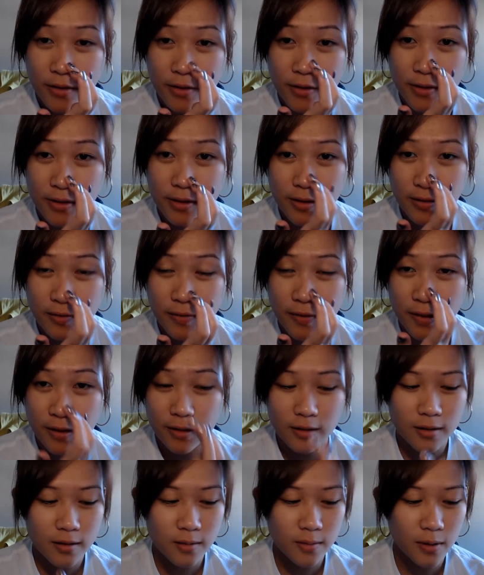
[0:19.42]
Using your
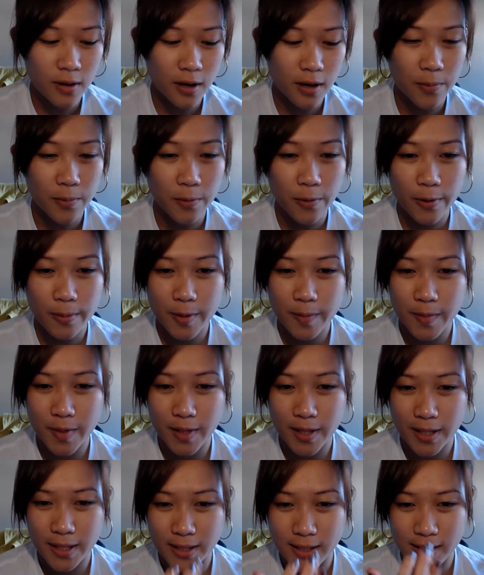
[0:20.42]
fingers will help warm up
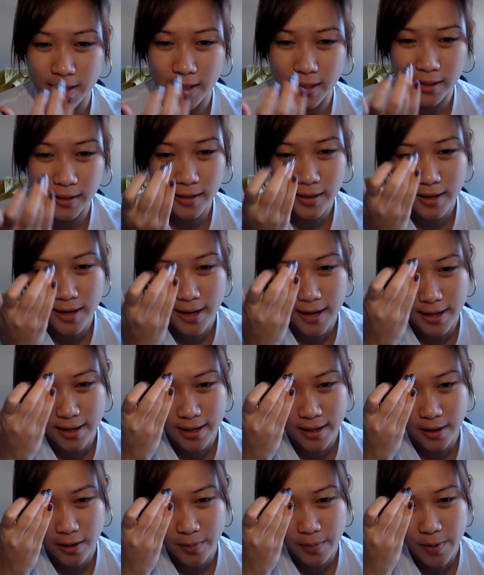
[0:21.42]
the concealer
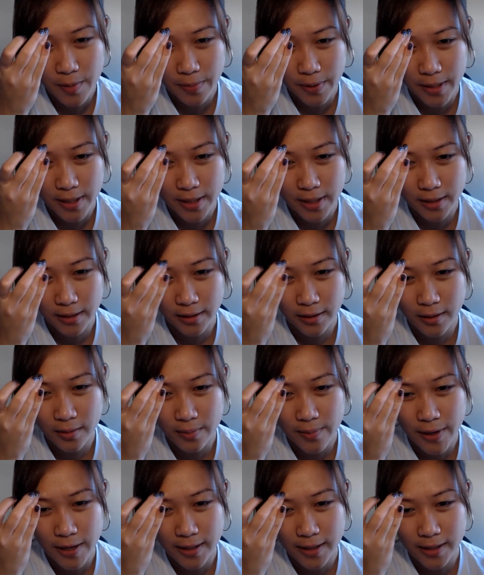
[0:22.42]
and help it blend a little
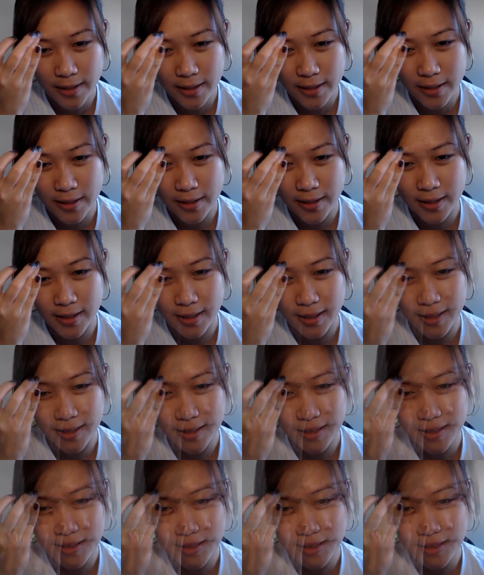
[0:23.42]
better into your skin.